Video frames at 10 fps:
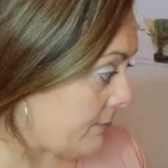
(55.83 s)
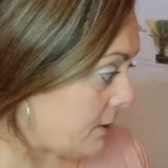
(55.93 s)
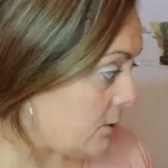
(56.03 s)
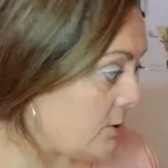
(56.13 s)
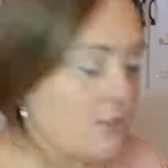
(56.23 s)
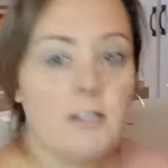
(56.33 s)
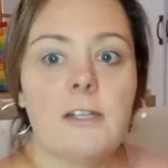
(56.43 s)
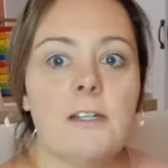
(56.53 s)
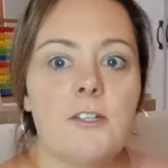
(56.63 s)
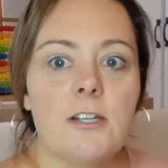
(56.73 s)
The 2-digit
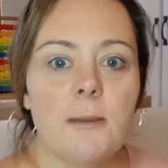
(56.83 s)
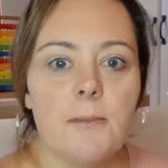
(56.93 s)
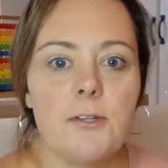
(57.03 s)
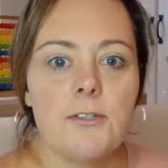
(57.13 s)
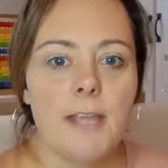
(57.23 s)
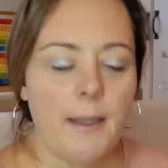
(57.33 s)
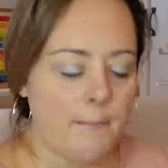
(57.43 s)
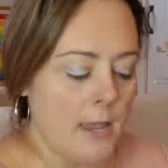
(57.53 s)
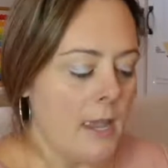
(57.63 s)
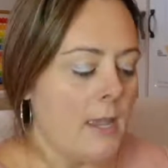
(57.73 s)
addition numbers, yeah.
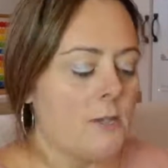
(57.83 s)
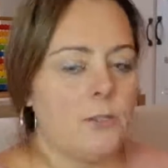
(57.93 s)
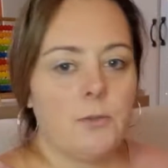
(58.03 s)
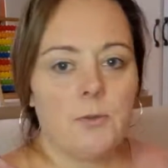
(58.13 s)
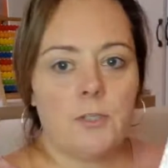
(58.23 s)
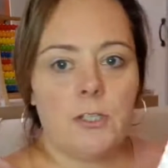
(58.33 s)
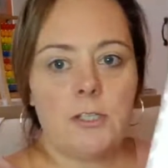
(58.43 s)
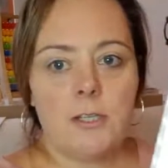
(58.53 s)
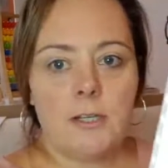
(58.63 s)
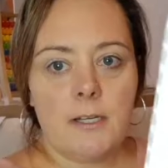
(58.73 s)
So she's
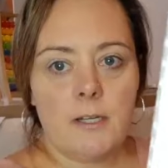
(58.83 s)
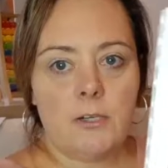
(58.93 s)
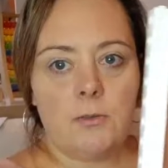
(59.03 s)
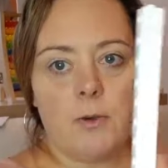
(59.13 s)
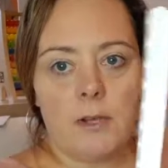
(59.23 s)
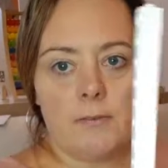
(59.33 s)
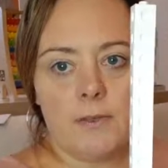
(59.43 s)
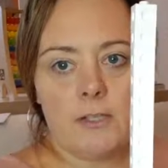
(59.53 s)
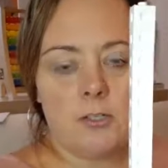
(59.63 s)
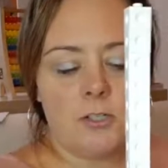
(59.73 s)
gonna do all of
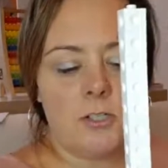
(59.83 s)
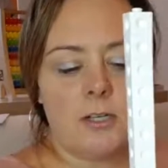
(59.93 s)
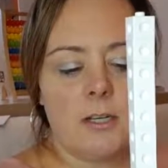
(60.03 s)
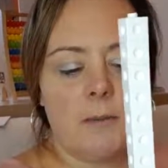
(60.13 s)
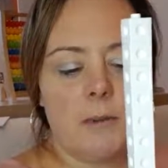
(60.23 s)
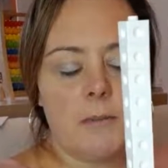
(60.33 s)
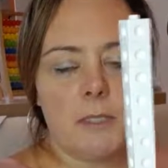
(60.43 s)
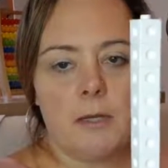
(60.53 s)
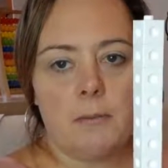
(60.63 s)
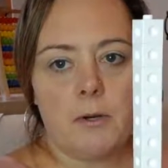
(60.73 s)
these. So she's gonna come up to
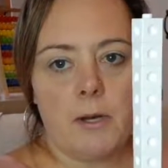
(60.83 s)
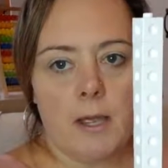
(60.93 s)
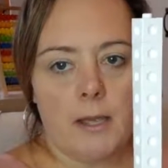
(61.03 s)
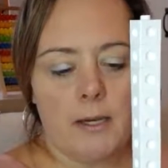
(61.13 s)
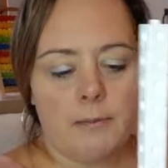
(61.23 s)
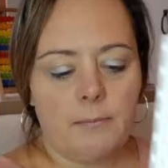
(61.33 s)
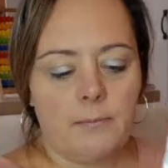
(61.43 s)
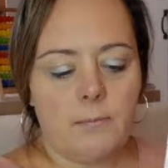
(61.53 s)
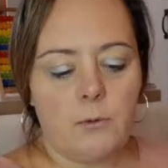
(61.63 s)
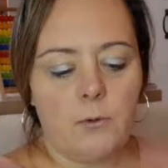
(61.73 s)
number 9.
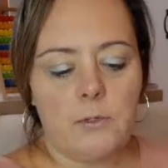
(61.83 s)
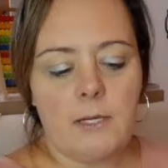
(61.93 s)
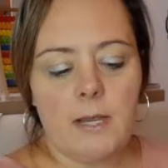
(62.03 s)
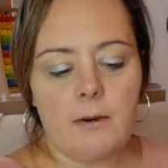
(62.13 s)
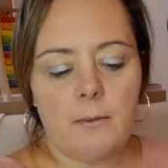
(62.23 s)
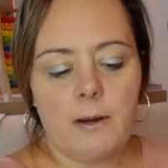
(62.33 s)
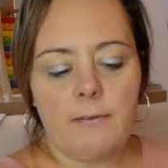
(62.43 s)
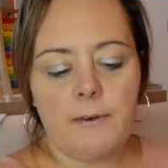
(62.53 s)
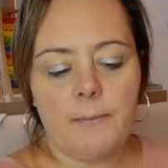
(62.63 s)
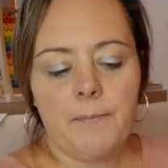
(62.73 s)
Or 10 or
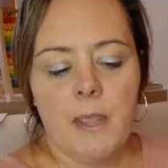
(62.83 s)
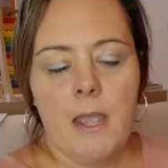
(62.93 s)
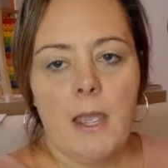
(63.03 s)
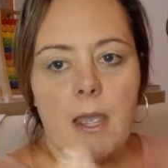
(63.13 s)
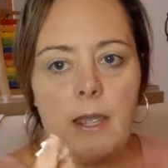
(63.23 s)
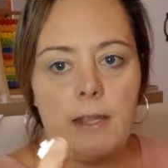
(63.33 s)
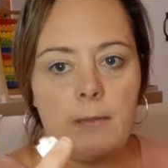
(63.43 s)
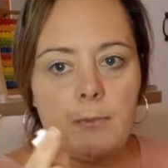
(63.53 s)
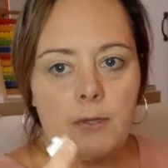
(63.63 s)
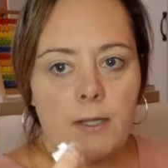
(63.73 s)
whatever, and then
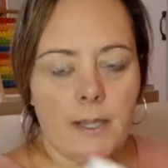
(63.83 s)
put the